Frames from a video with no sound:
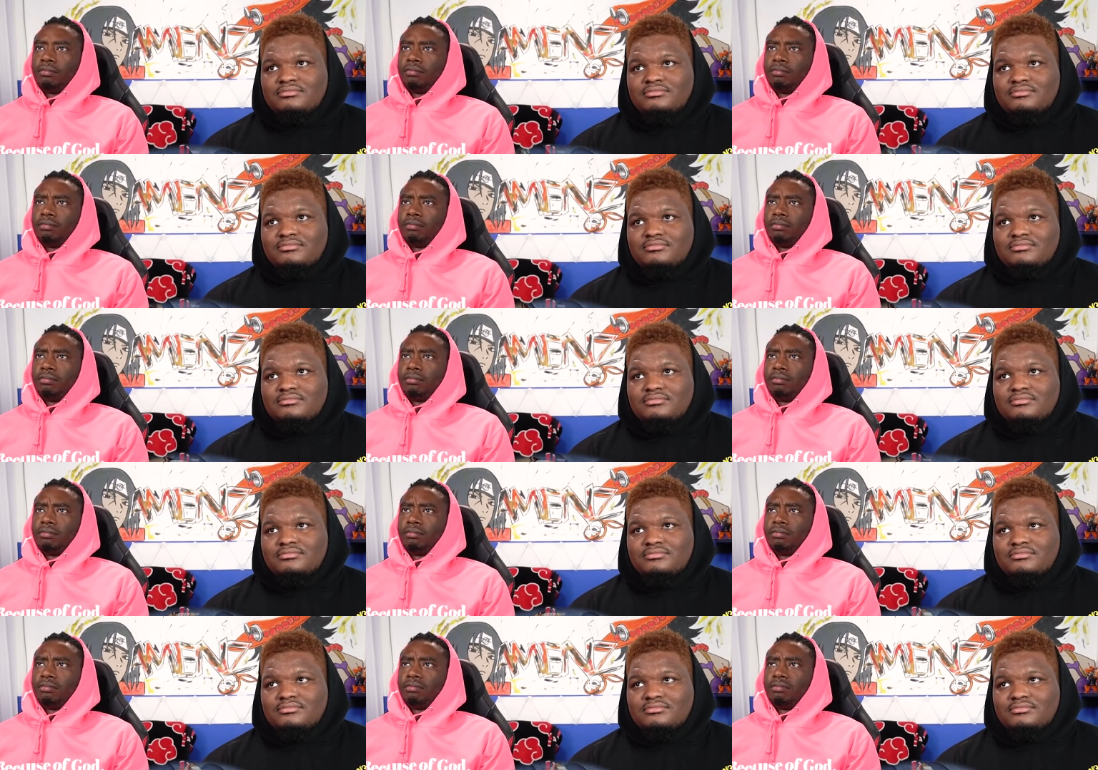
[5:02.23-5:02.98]

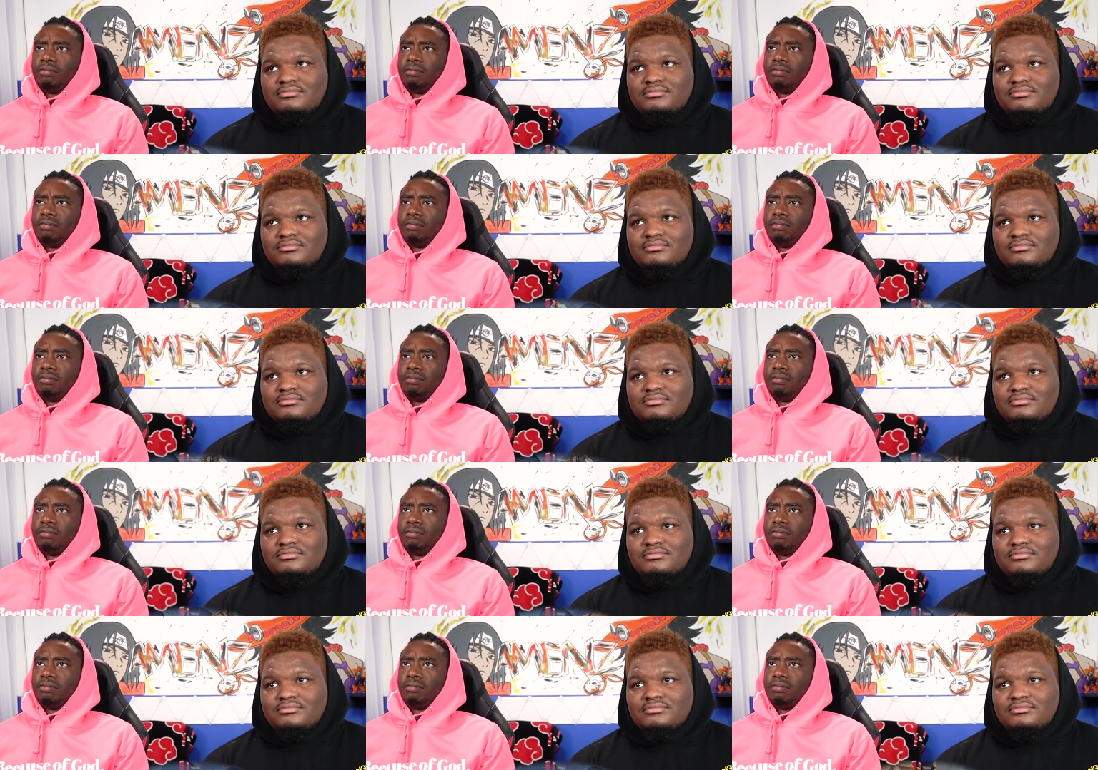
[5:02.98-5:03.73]

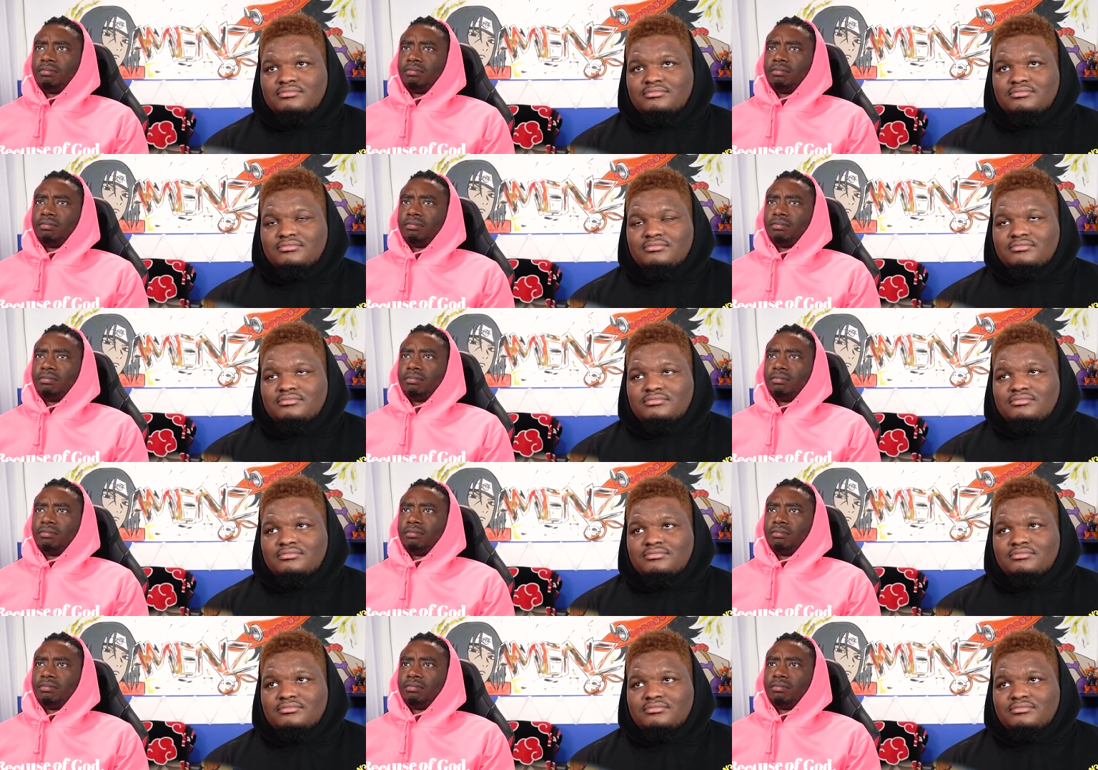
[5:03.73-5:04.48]

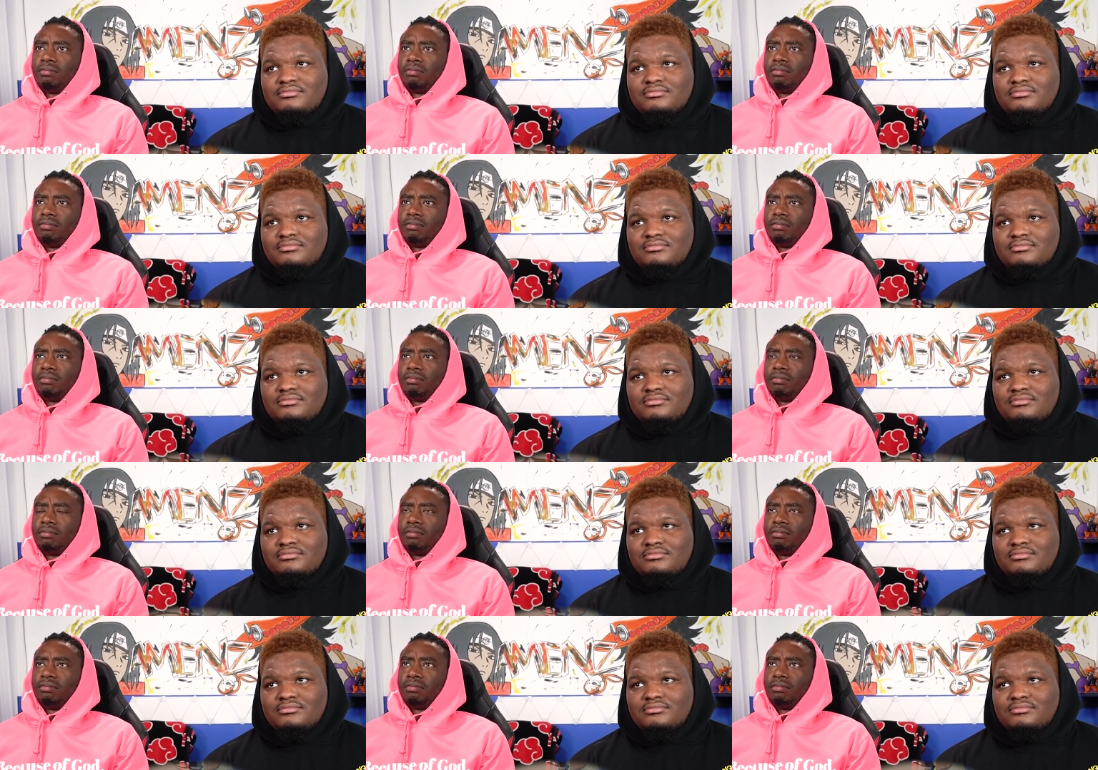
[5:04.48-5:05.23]

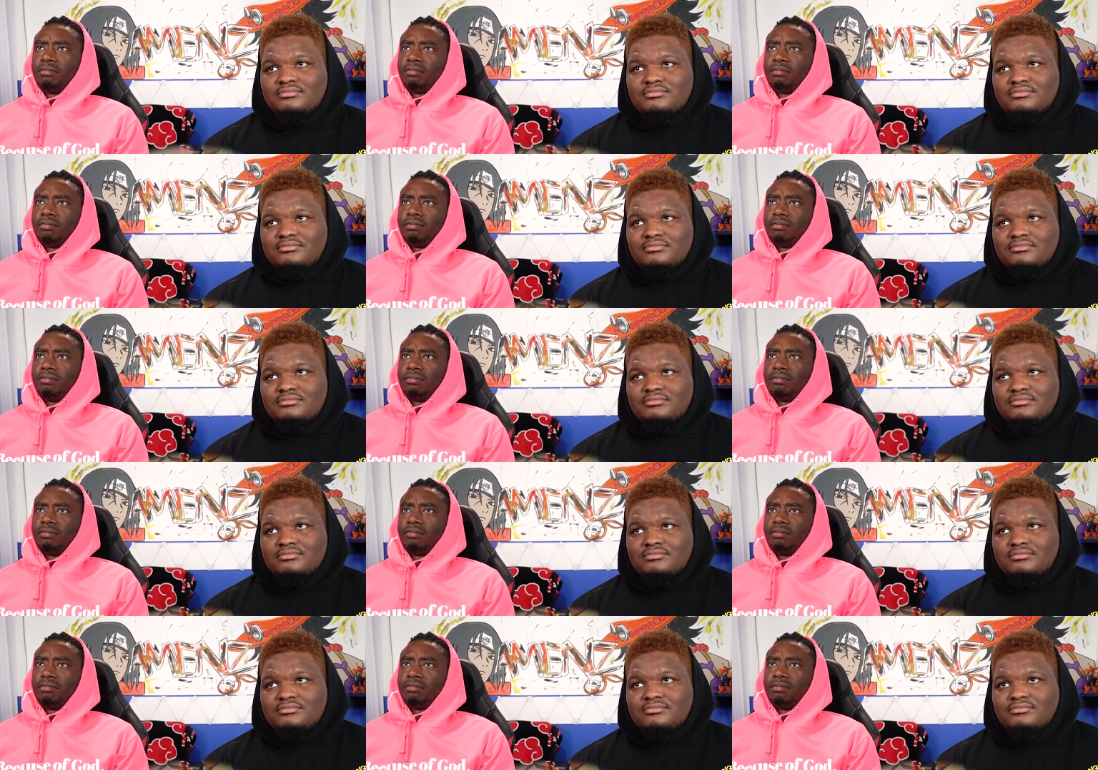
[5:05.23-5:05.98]

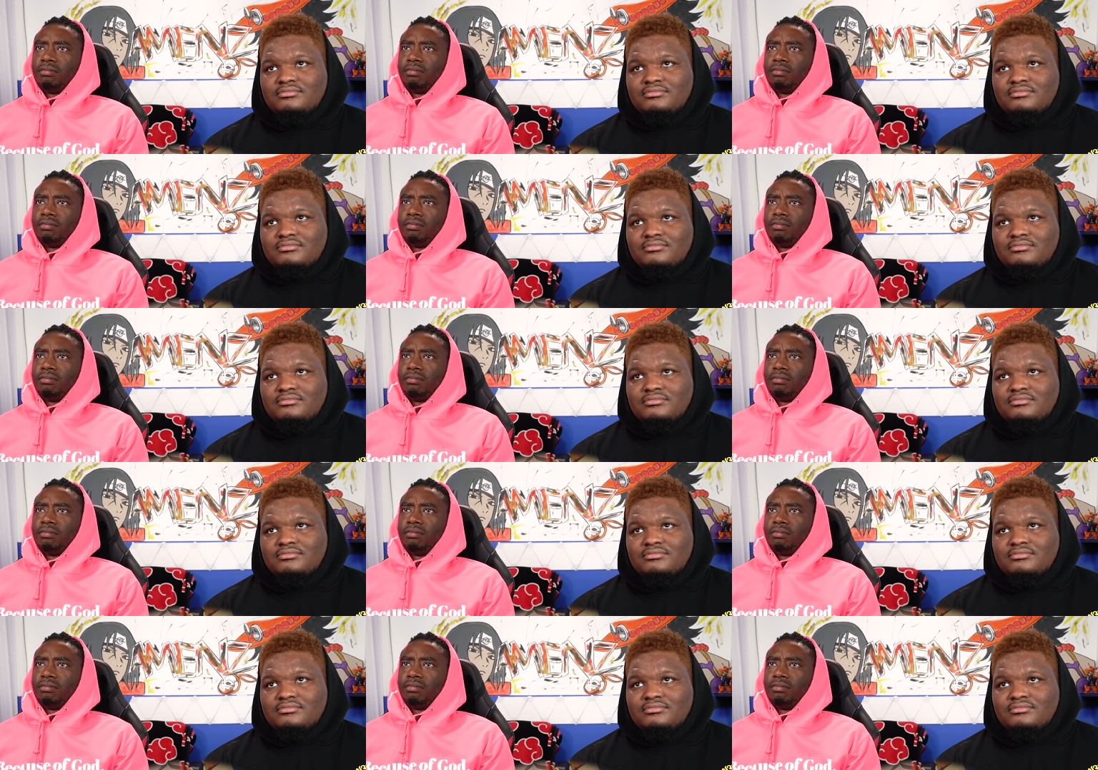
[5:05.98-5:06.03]
Nobody speaks.